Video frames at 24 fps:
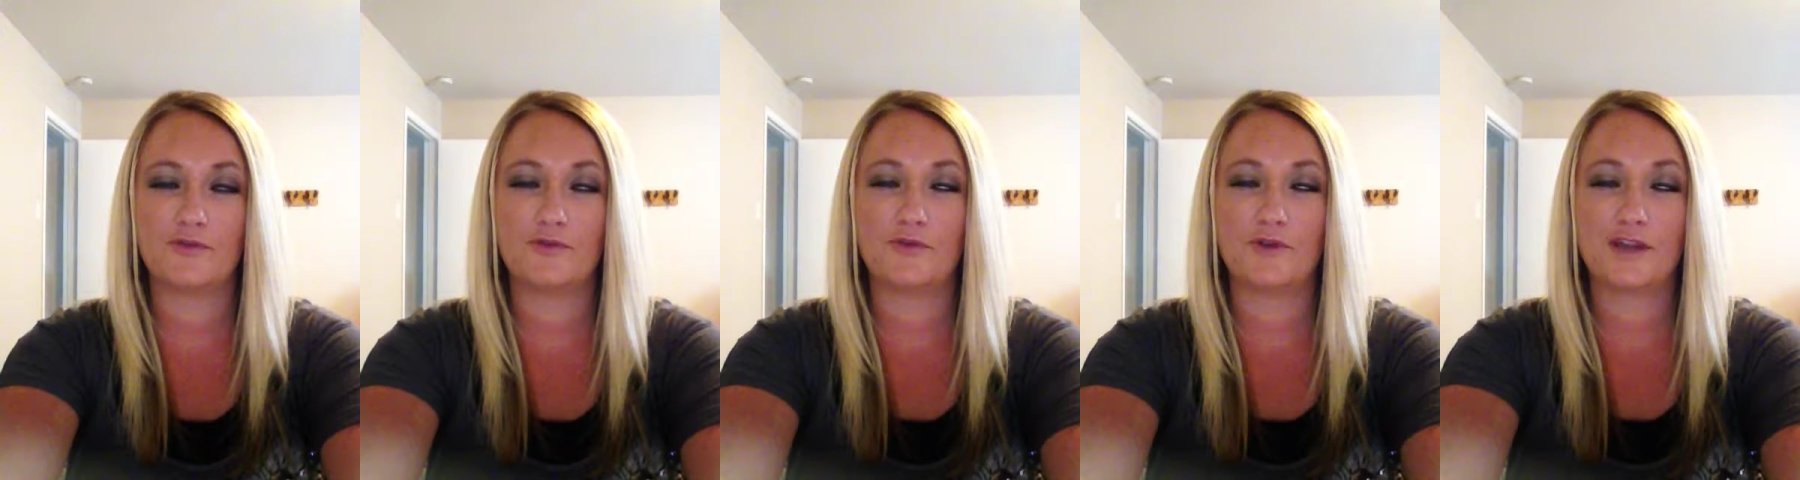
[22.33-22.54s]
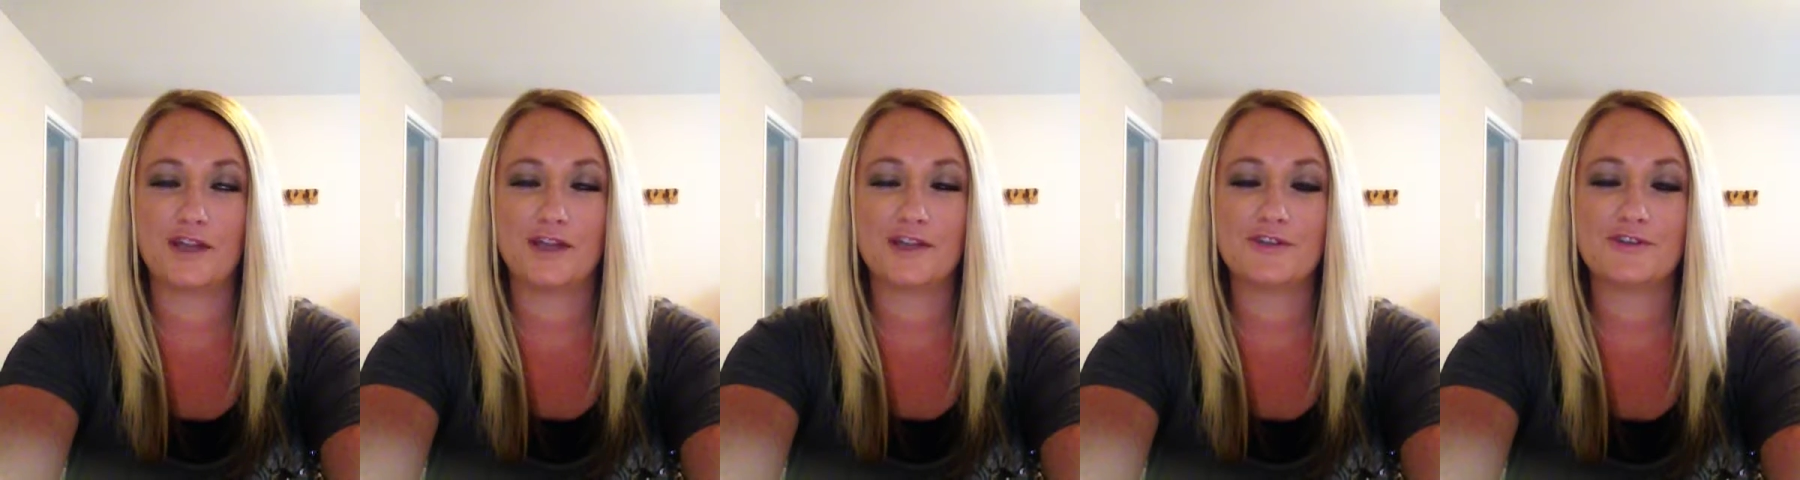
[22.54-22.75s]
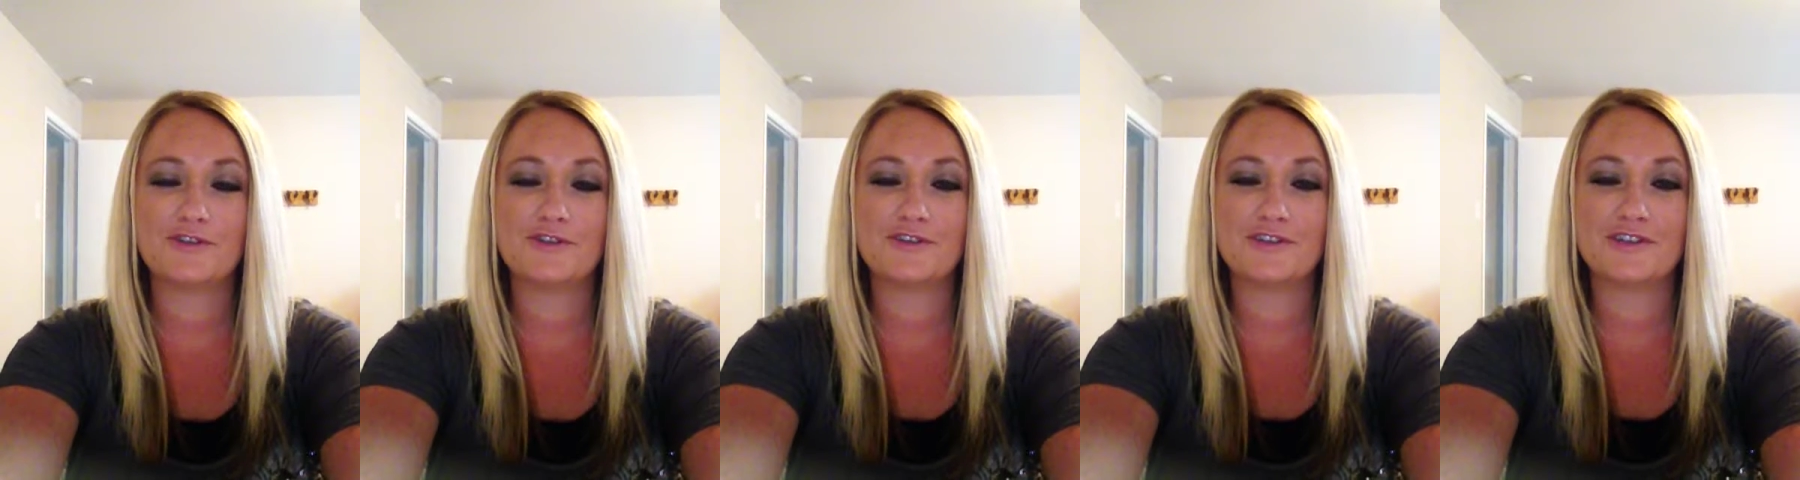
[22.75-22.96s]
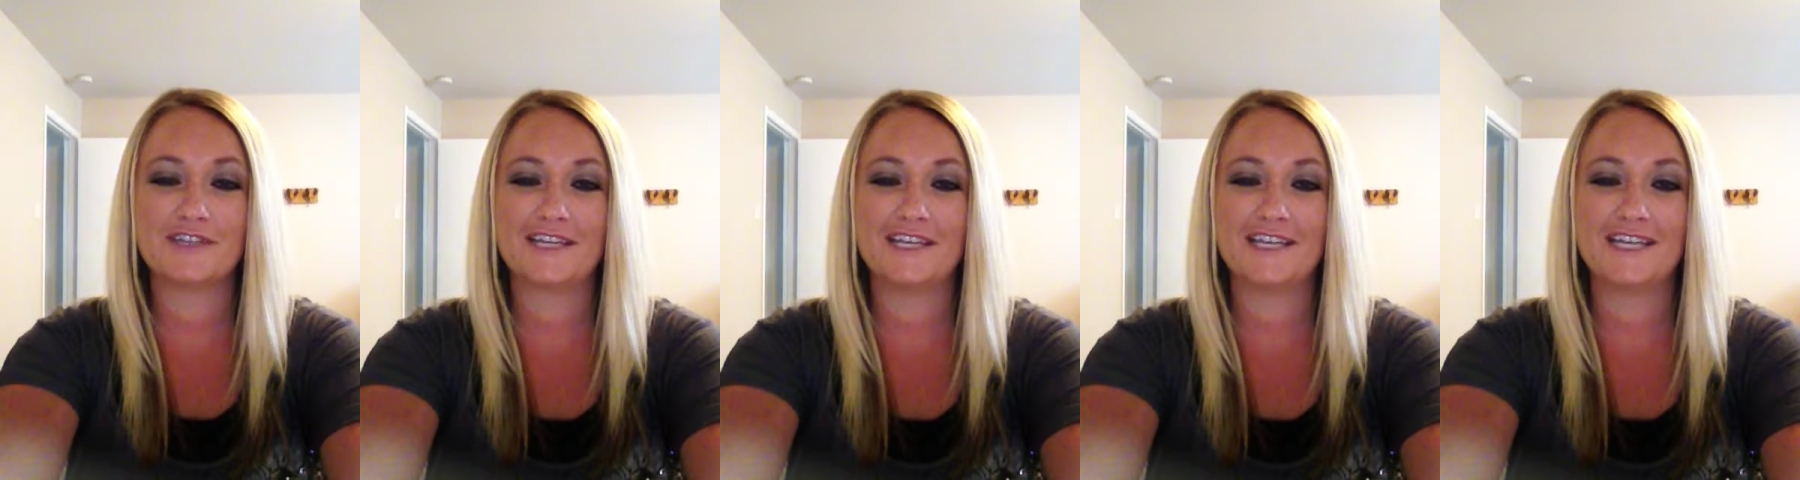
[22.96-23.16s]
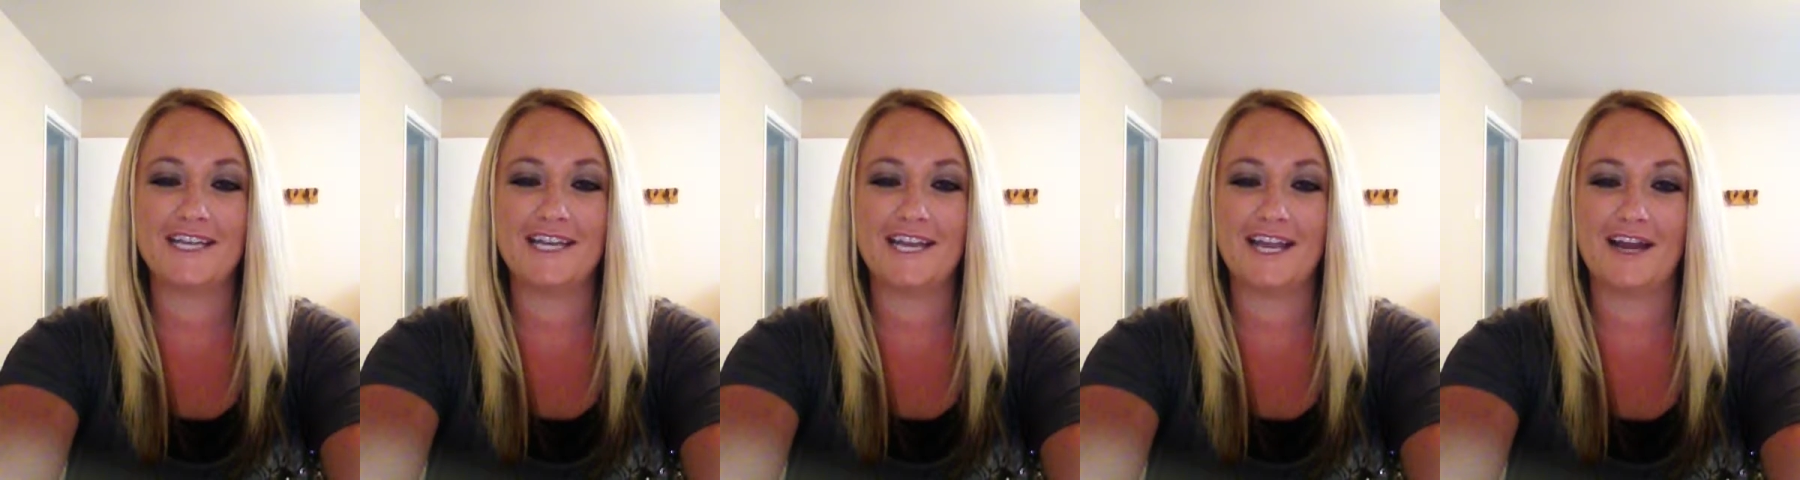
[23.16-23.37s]

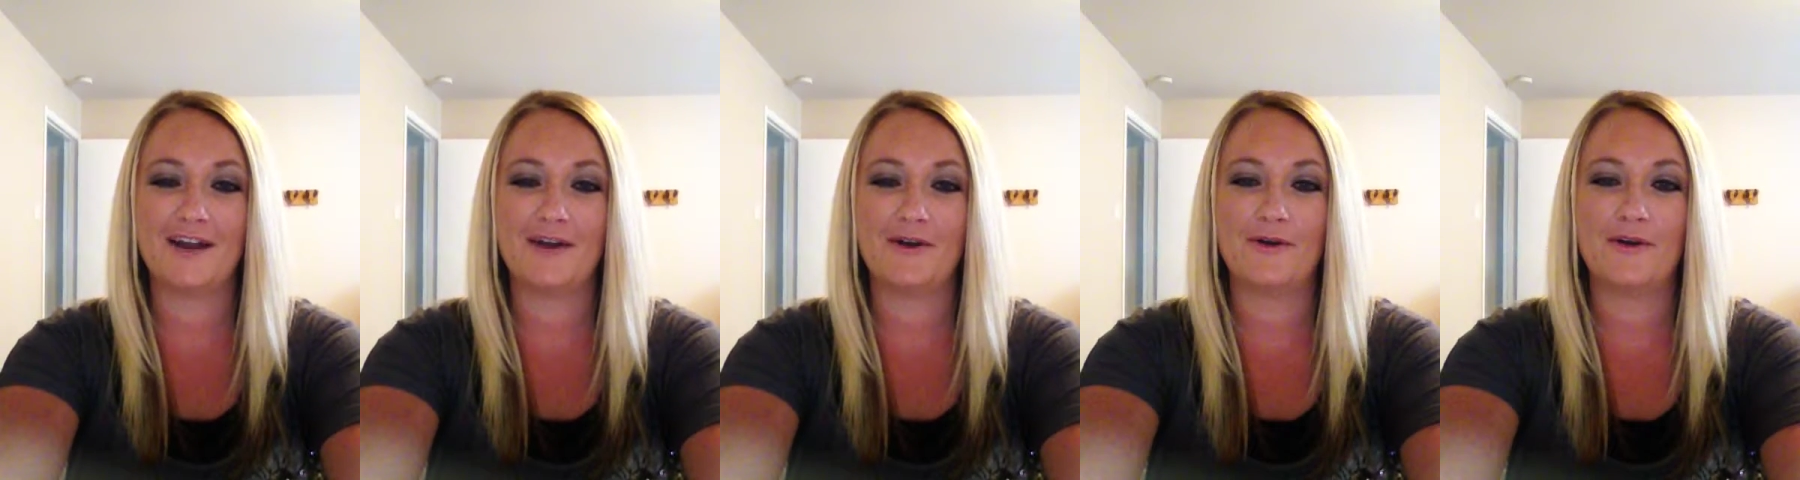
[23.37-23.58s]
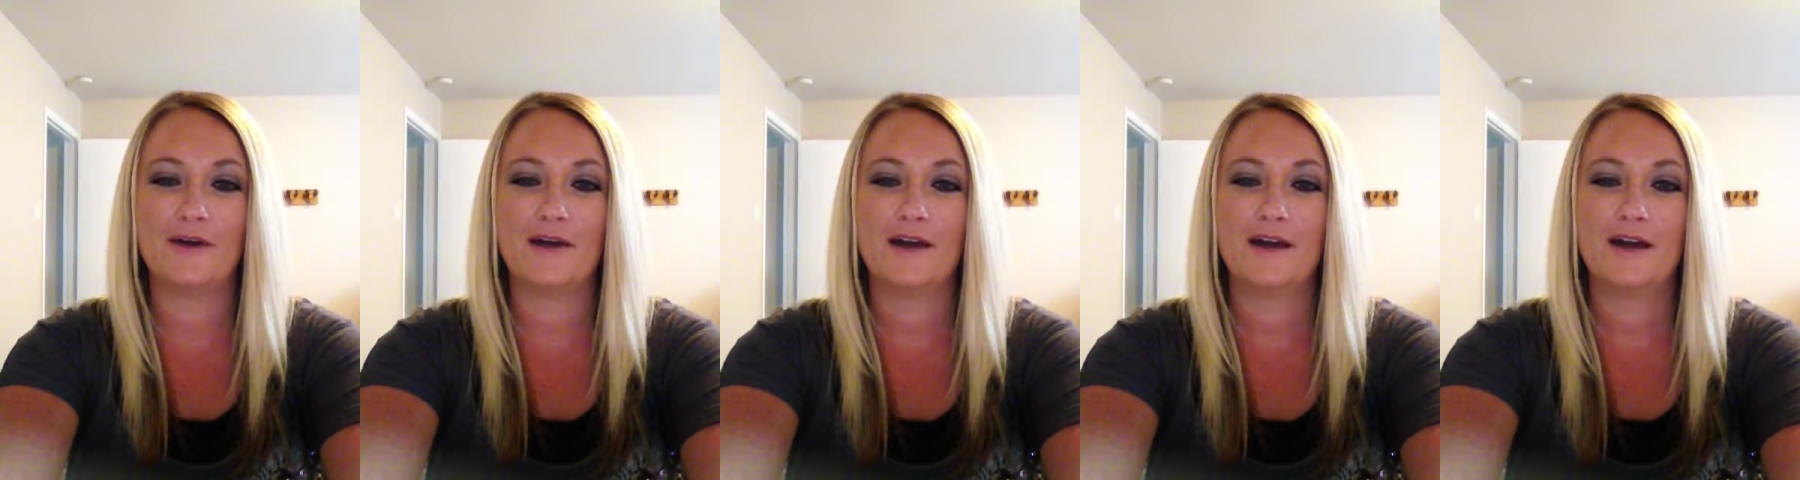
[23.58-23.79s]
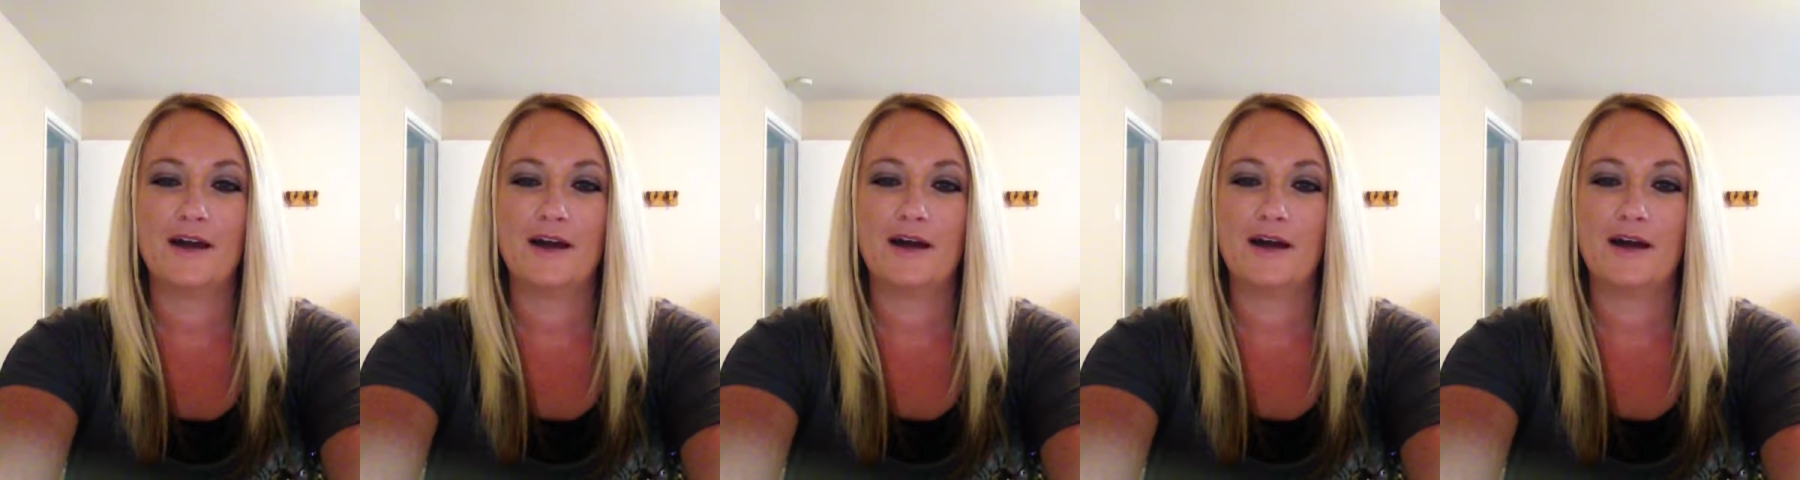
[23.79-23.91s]
regularly eat out.